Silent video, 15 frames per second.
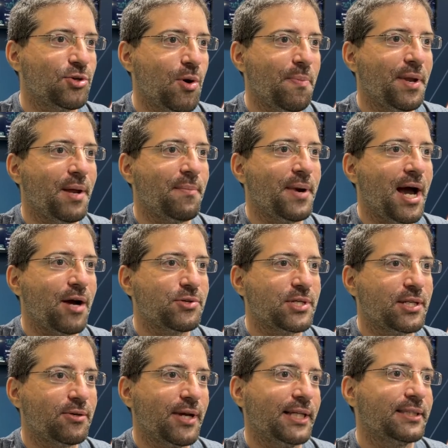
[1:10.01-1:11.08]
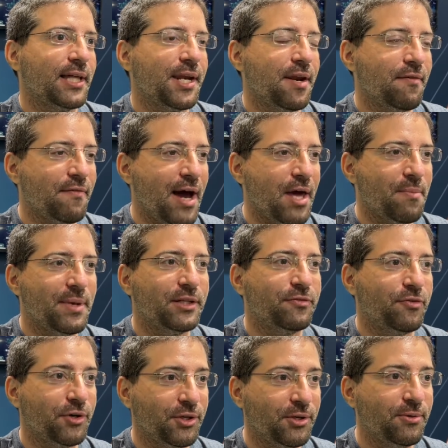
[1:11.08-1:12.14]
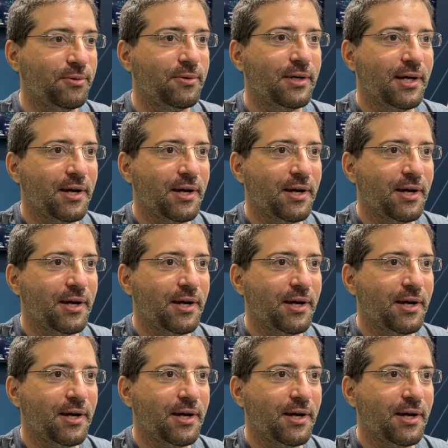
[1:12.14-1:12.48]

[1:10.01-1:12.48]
You open a browser, you get an environment for you